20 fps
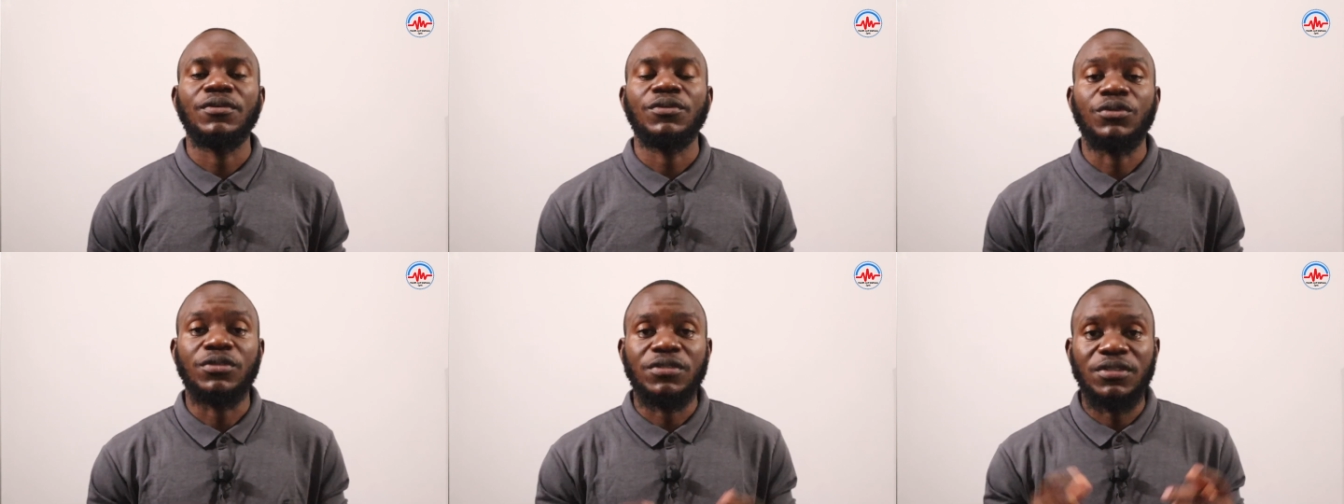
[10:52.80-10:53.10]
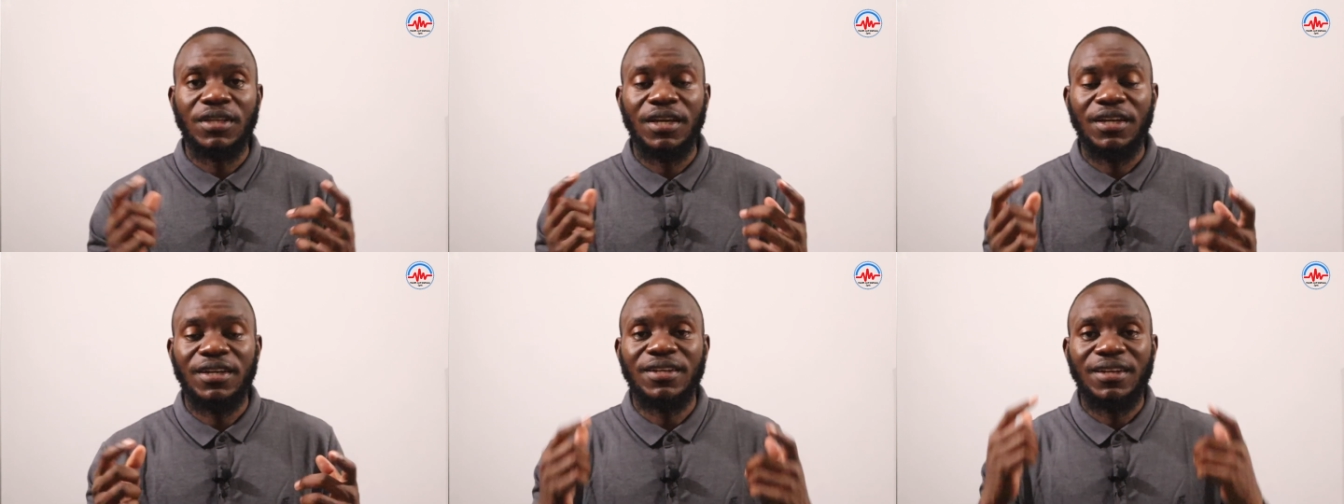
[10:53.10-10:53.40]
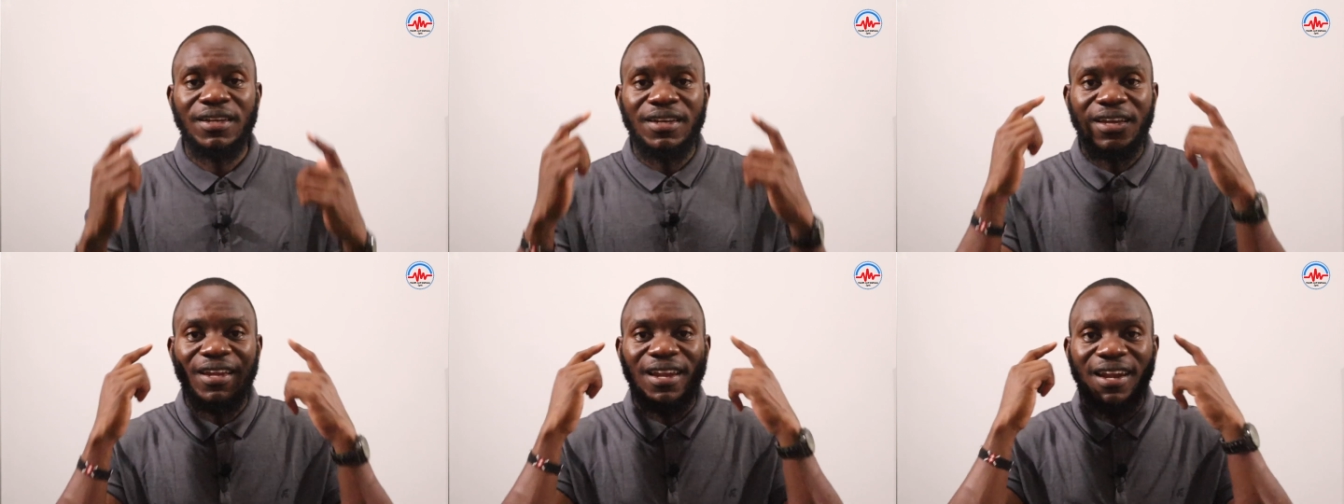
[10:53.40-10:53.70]
So start
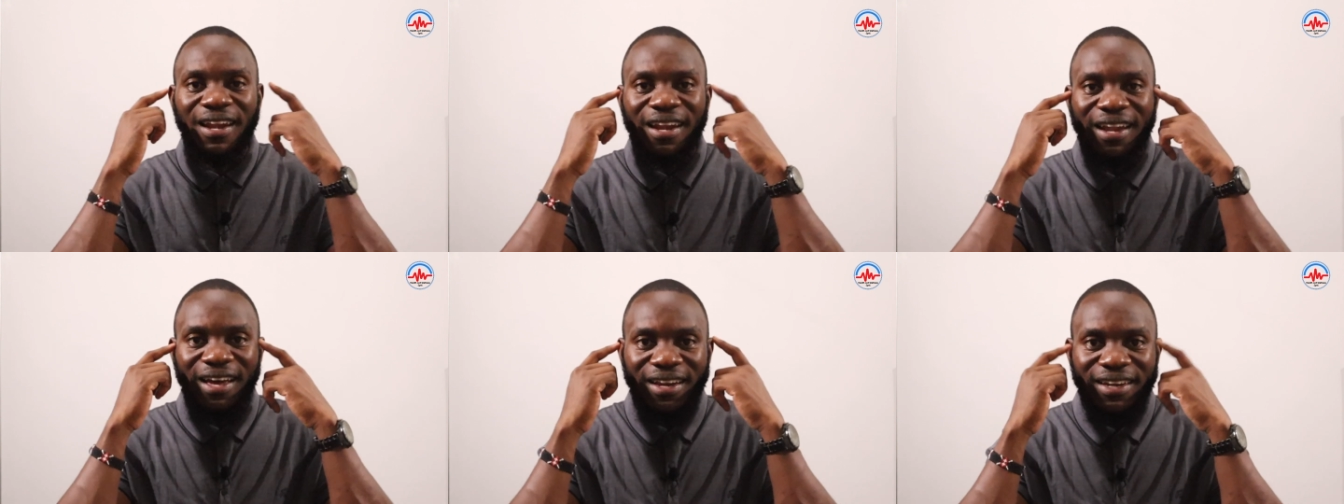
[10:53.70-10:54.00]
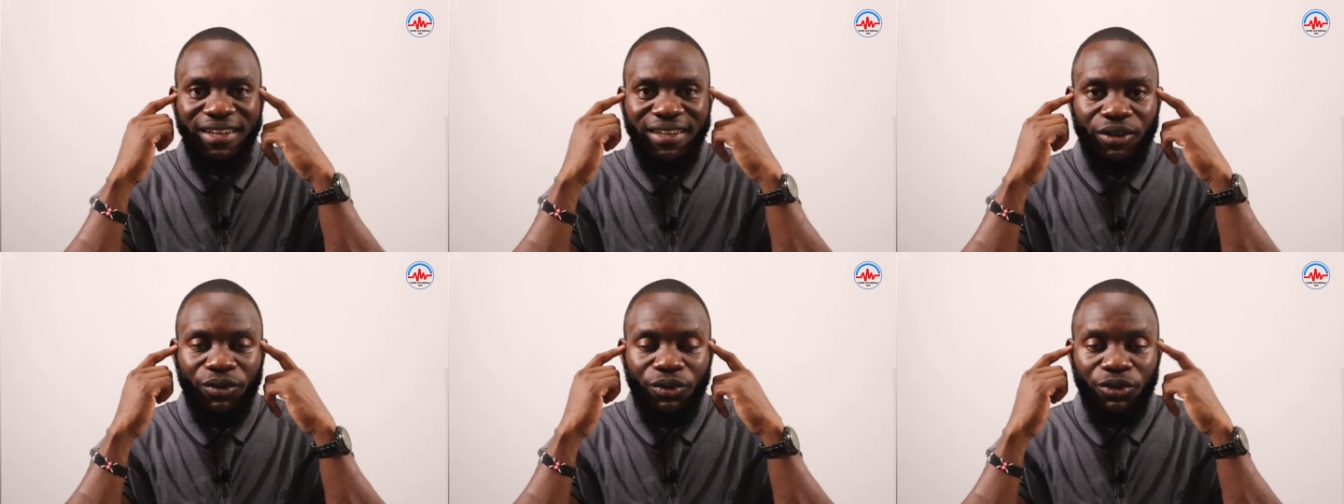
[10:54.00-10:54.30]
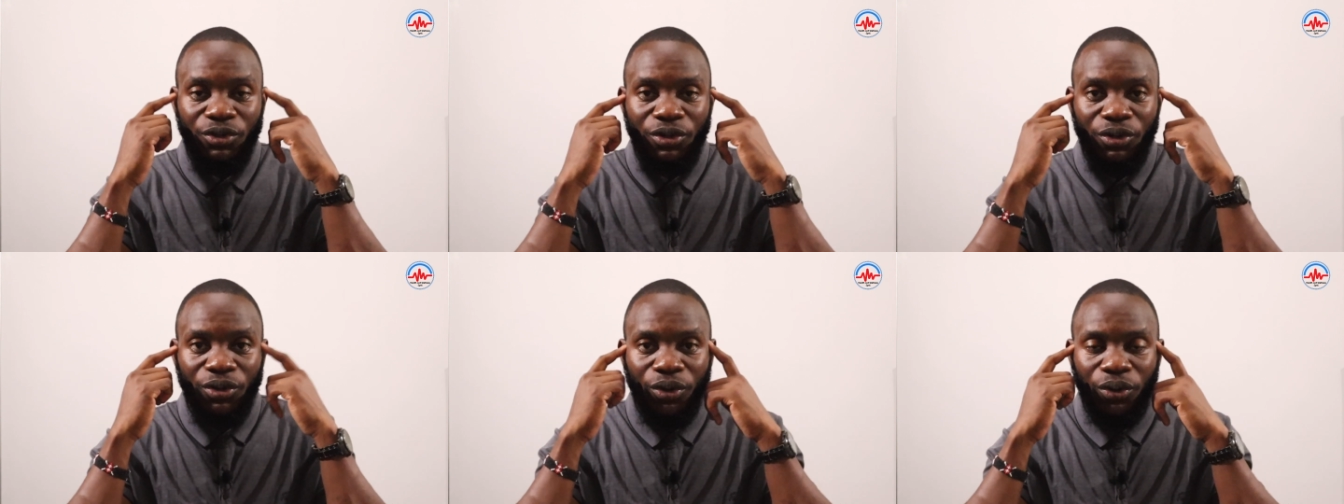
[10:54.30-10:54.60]
learning
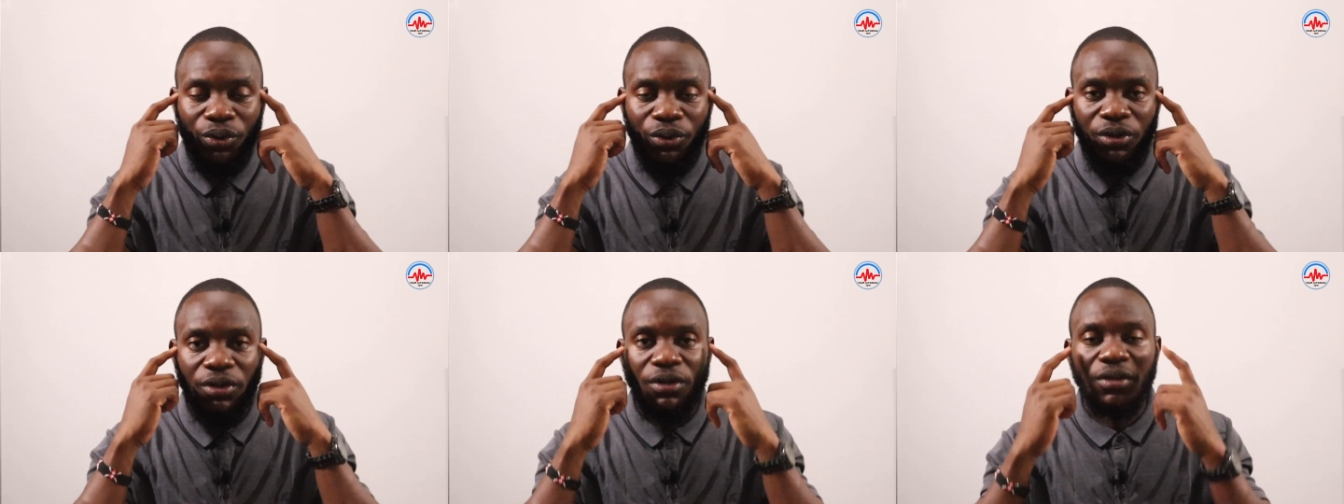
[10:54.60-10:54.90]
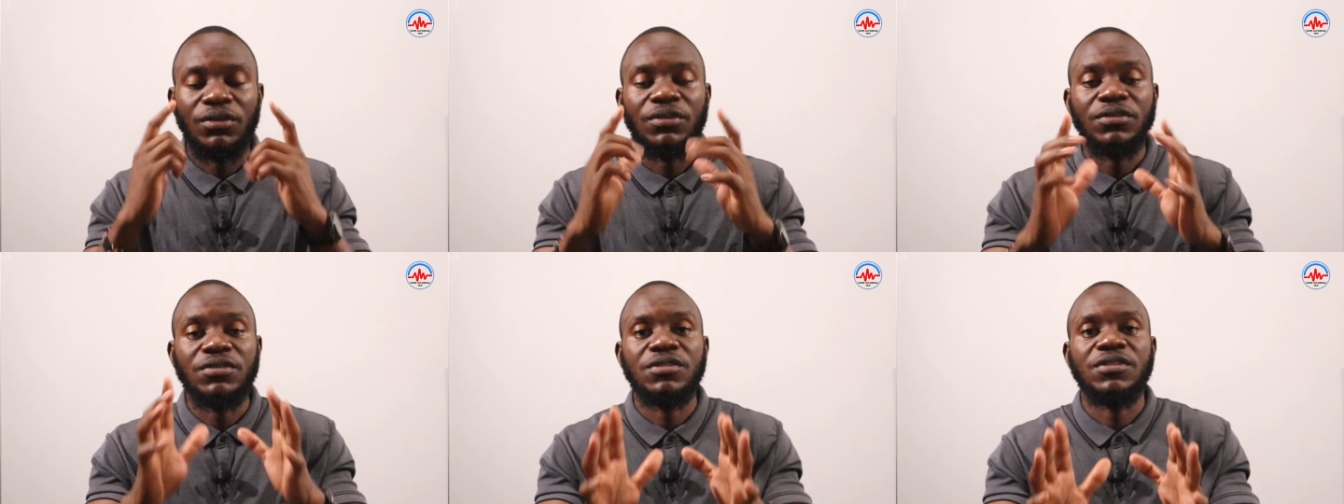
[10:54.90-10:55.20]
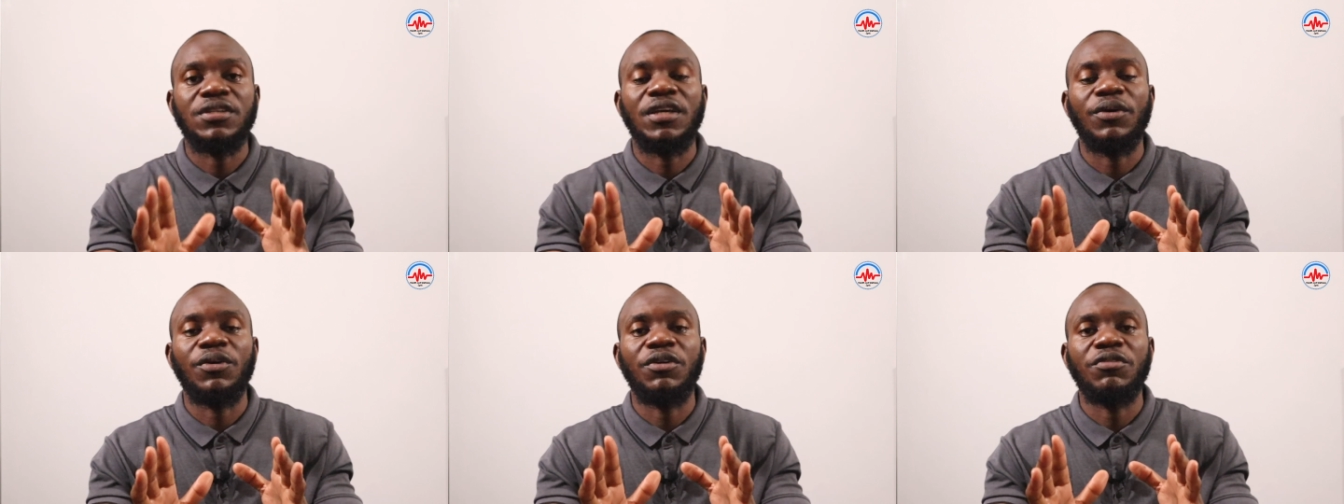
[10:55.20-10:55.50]
on your own.
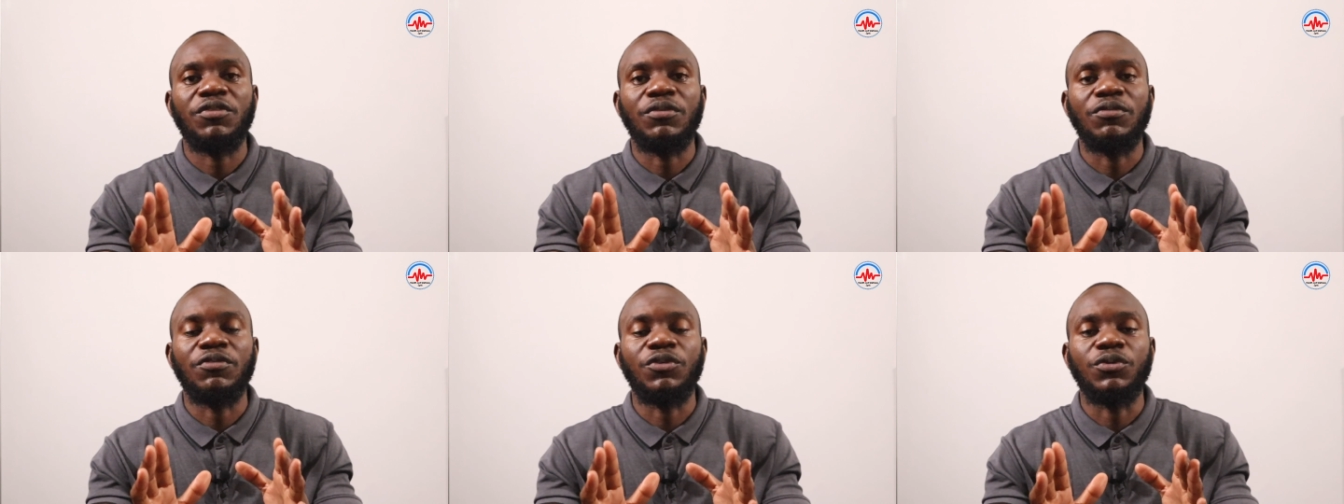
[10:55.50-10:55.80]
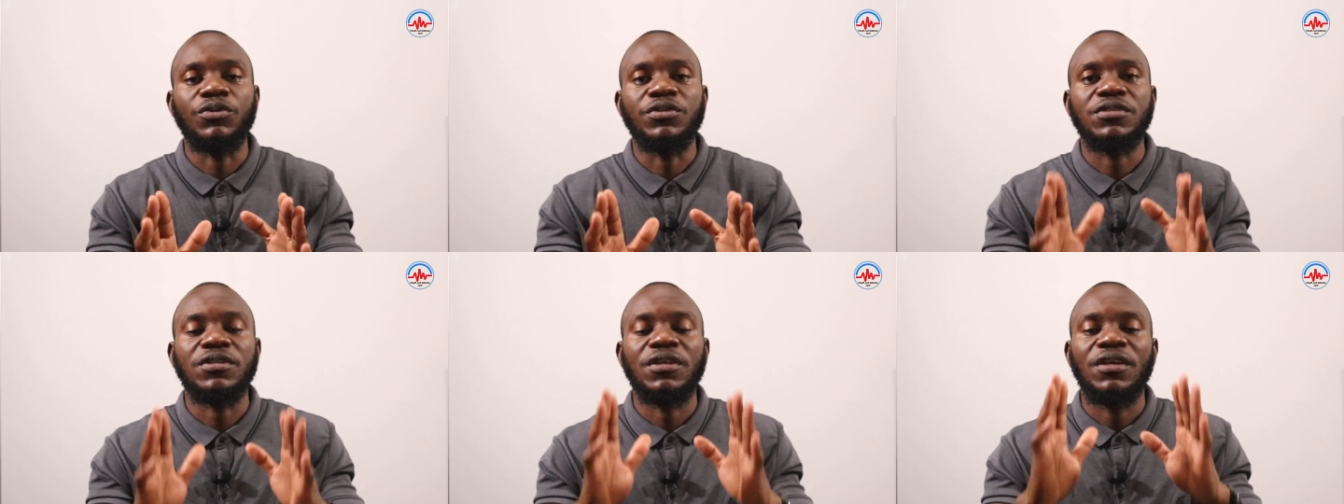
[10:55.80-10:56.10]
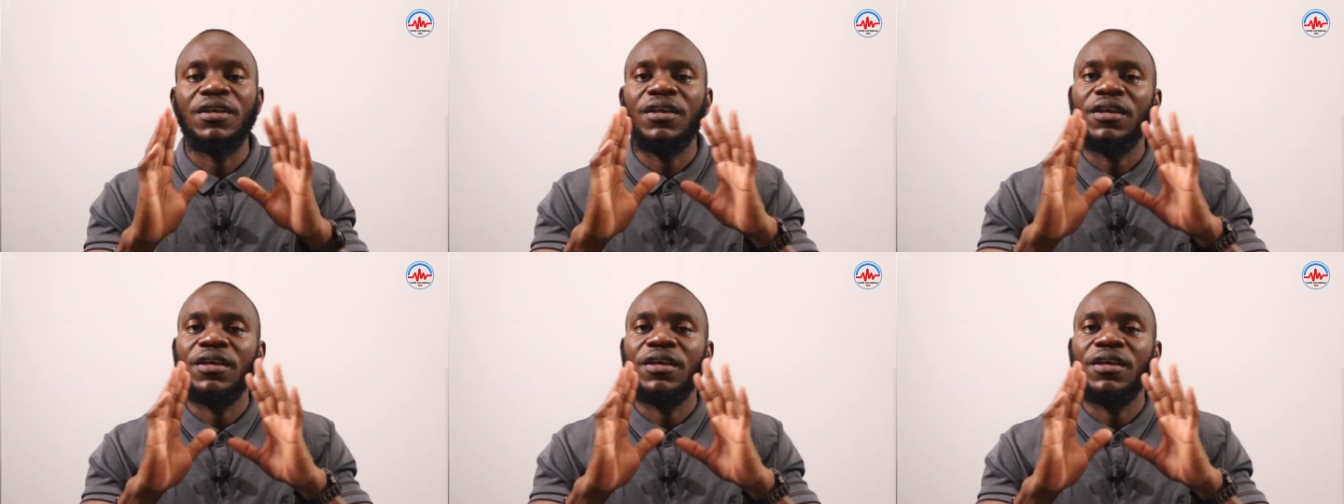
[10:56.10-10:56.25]
Stay away from fruits.